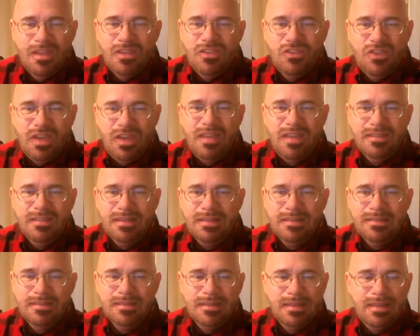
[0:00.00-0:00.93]

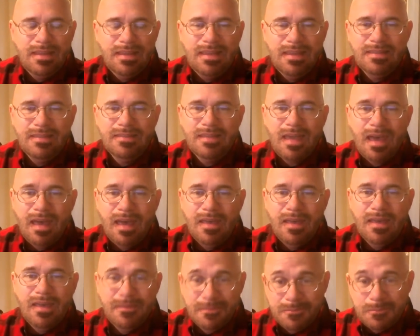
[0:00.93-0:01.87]
Jesus is
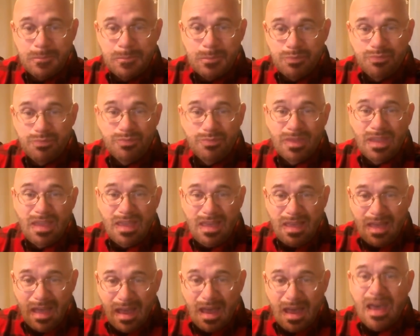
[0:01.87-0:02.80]

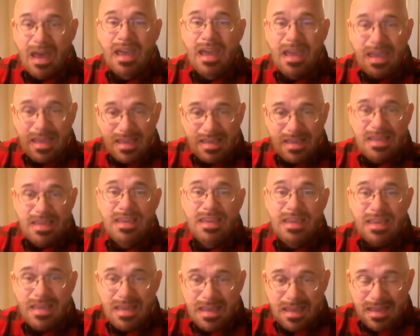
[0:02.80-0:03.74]

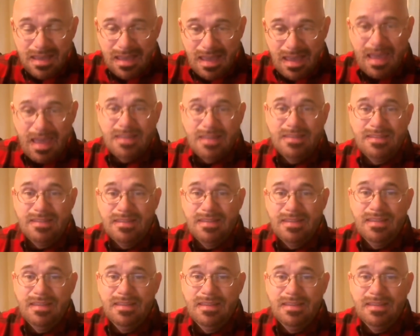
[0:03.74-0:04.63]
I-E-S.